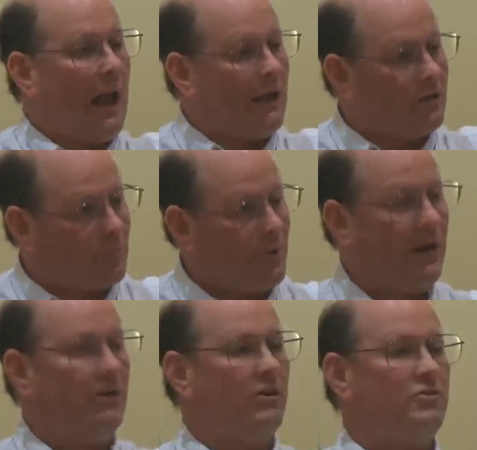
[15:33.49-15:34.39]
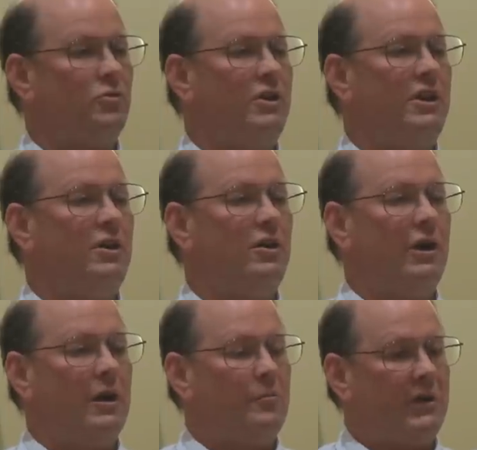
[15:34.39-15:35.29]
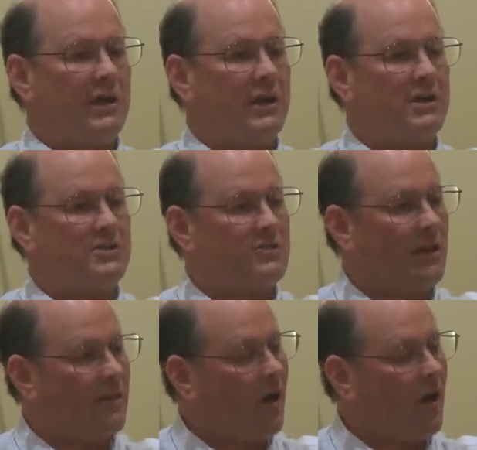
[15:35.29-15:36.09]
and your parents were here because